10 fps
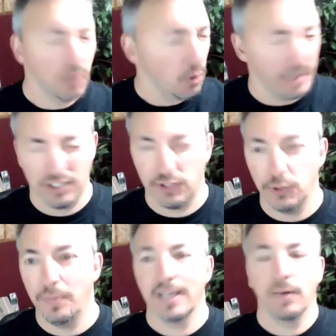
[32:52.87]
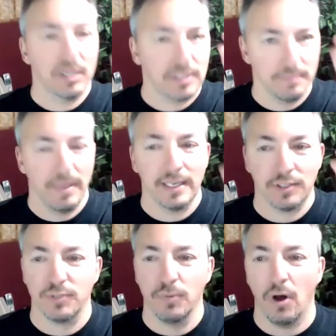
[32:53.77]
No, that's too big. What make
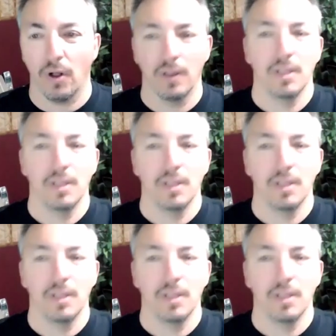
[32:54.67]
it small?